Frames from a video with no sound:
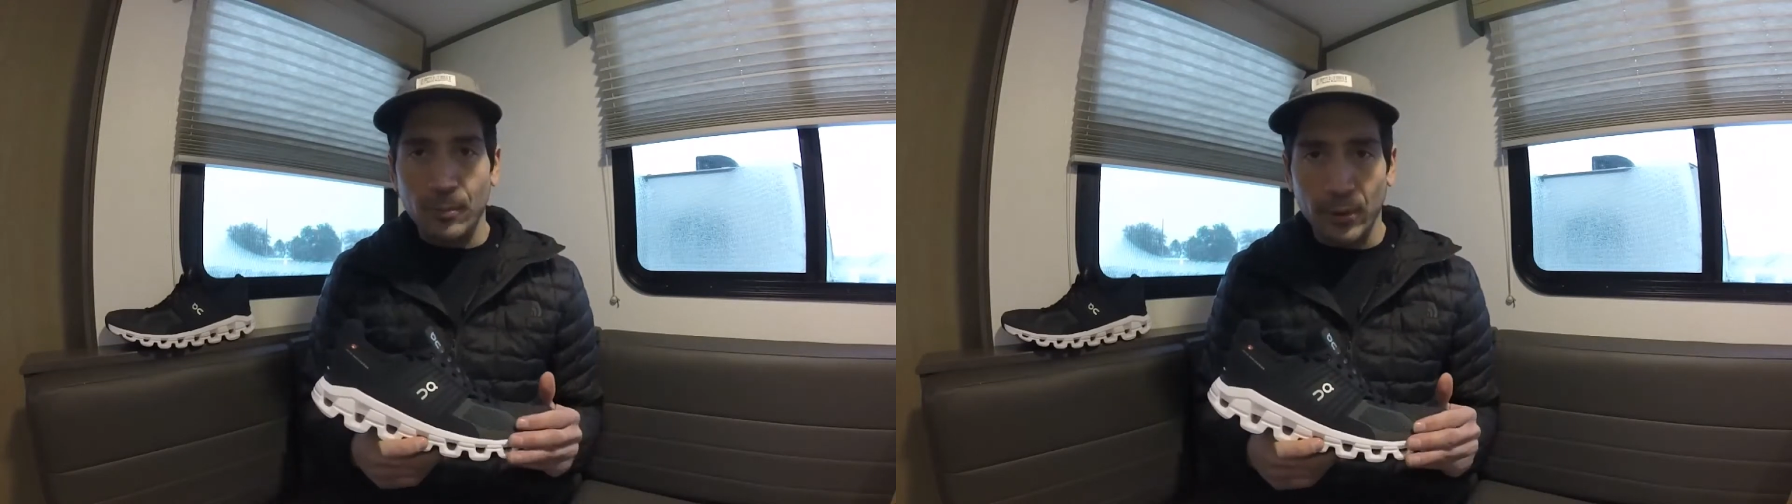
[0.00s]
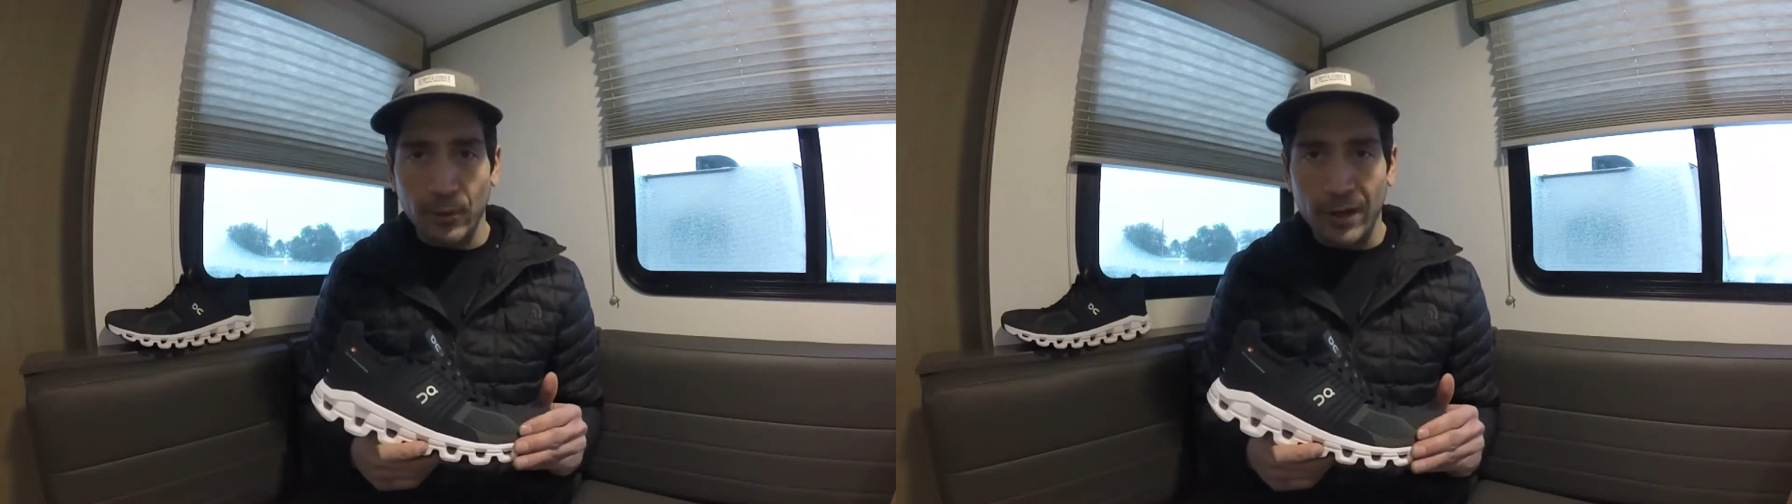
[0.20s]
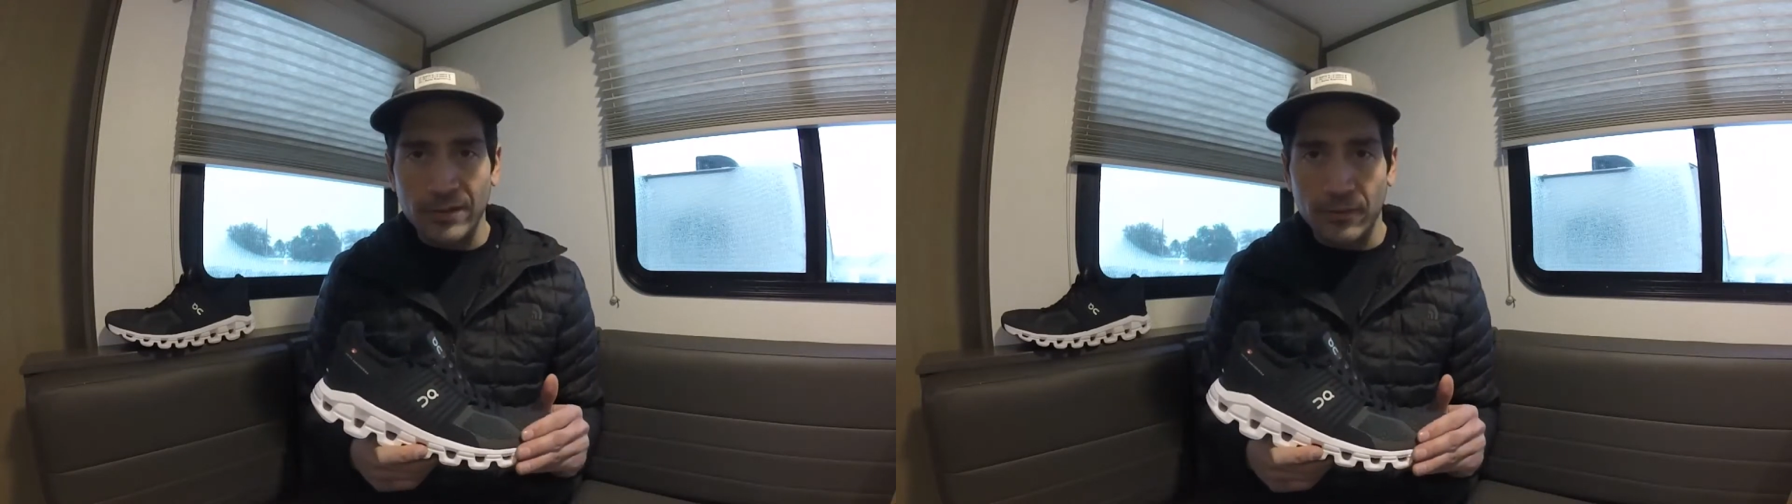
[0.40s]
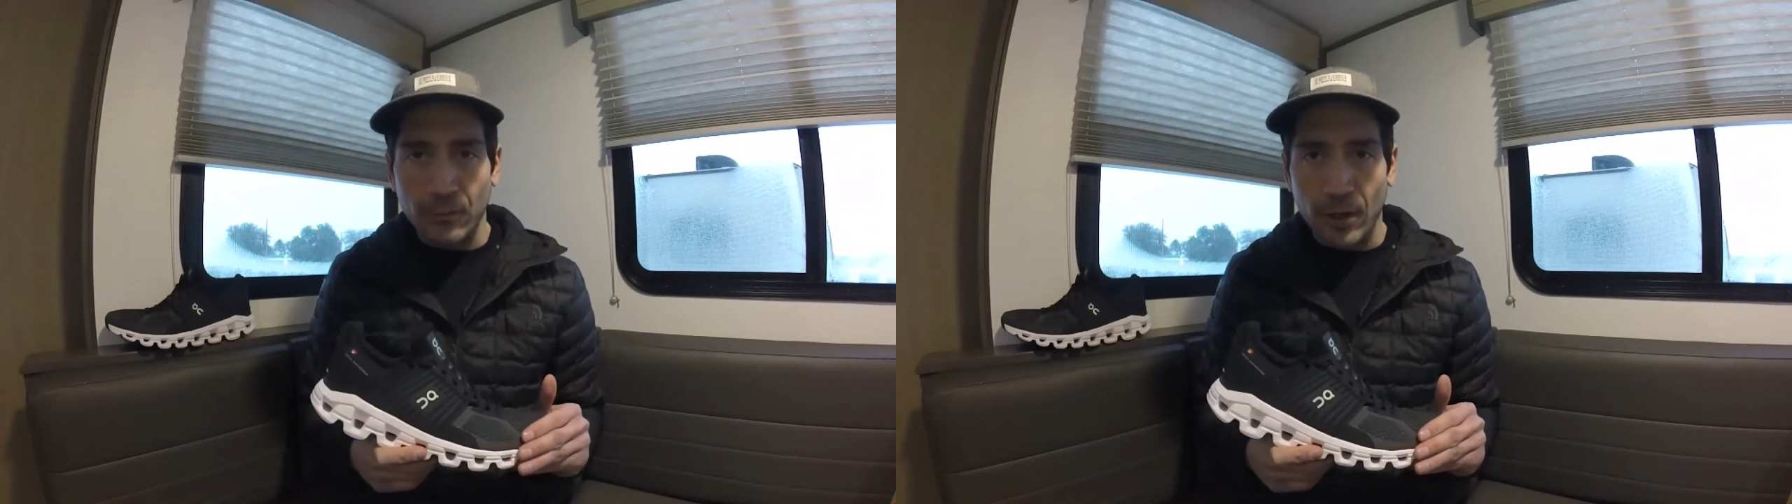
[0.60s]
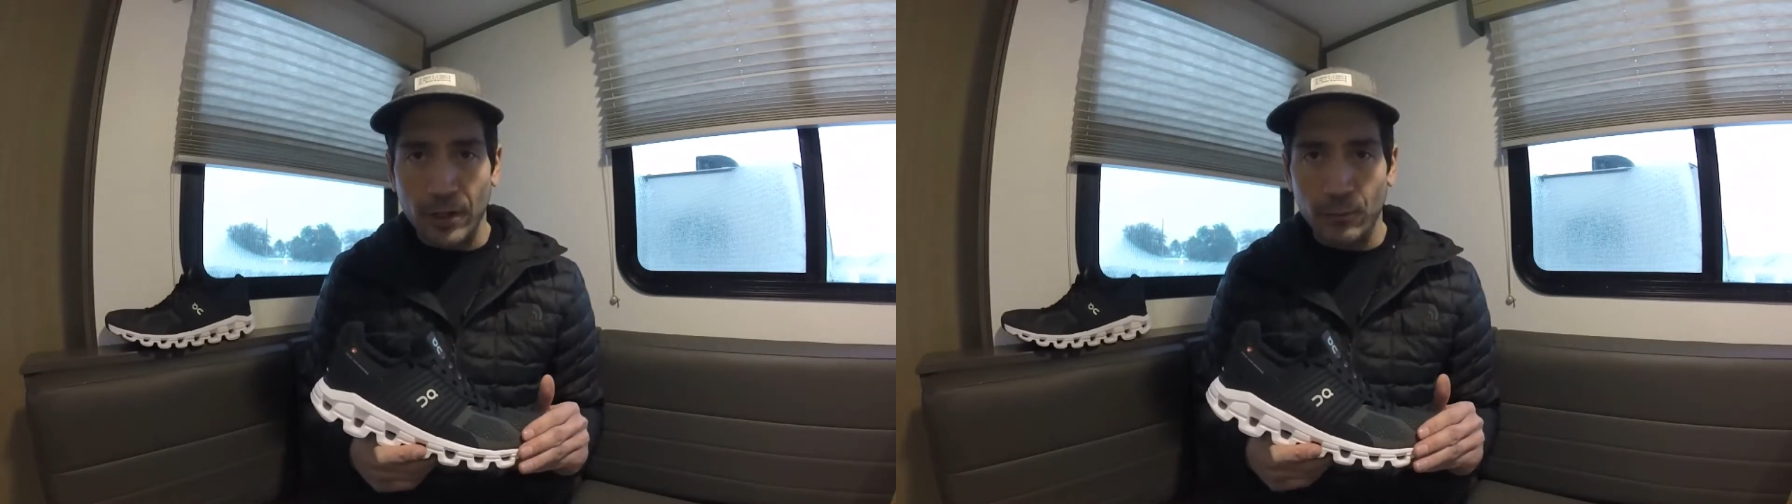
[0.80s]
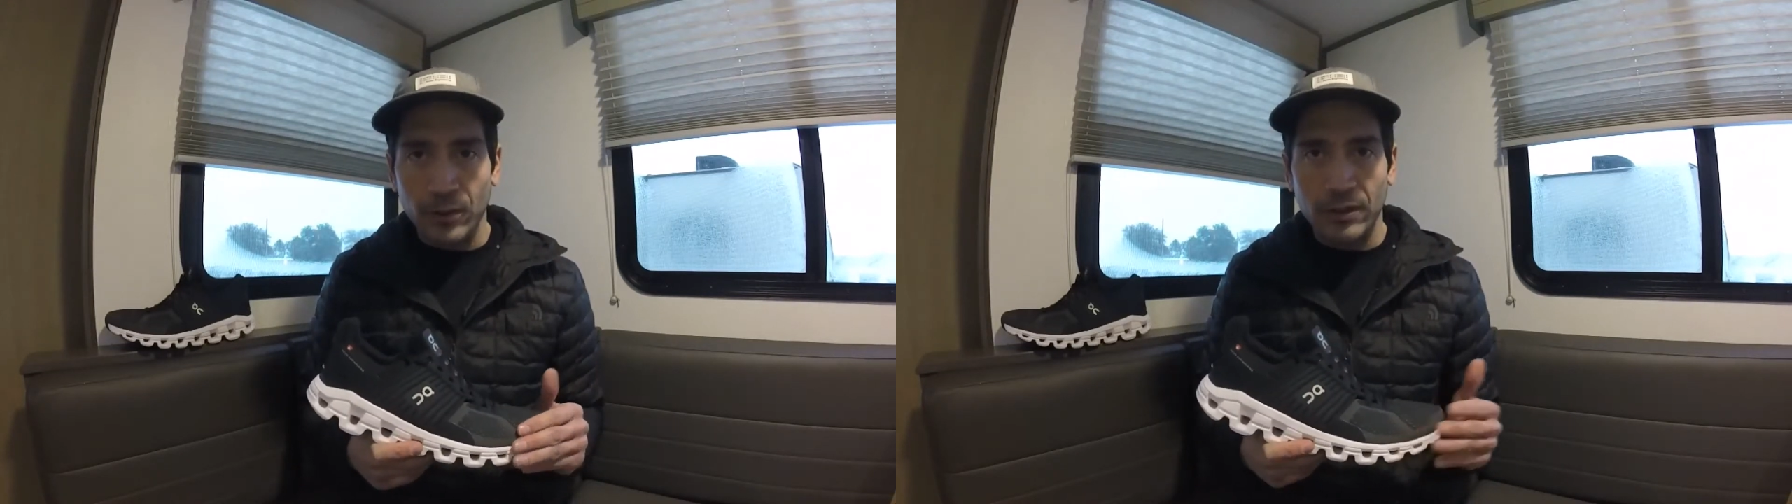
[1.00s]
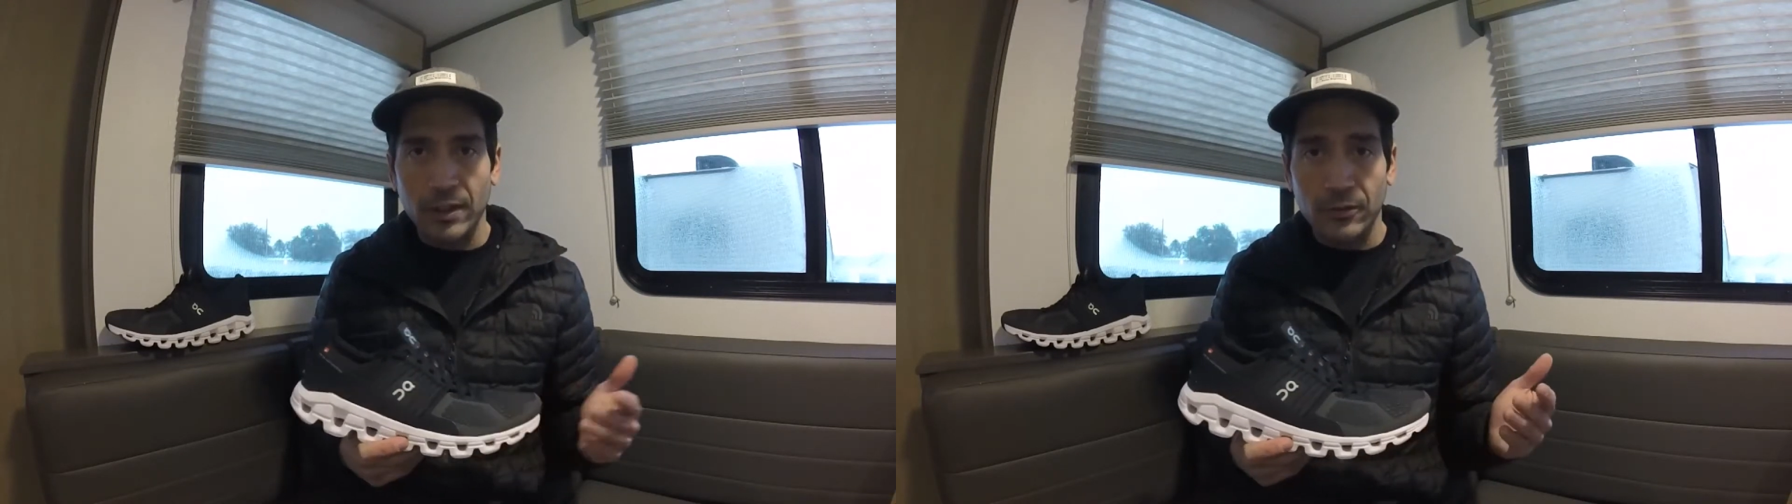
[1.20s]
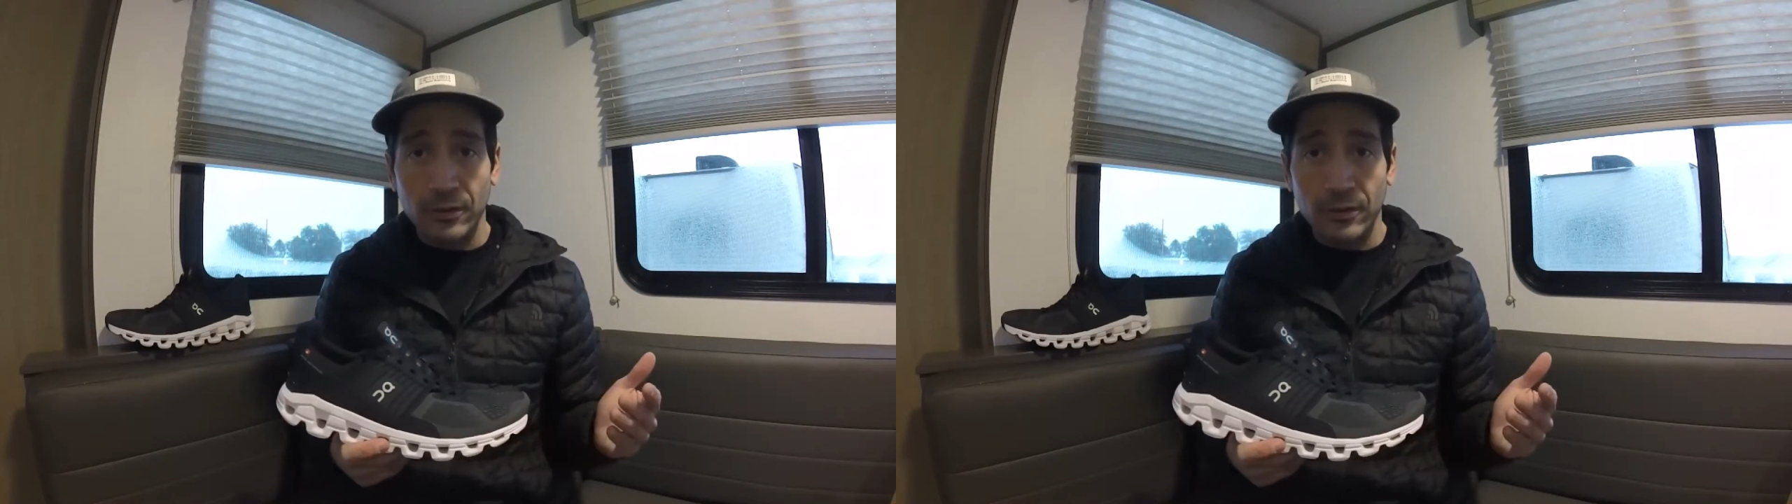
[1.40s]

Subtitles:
progressive run with little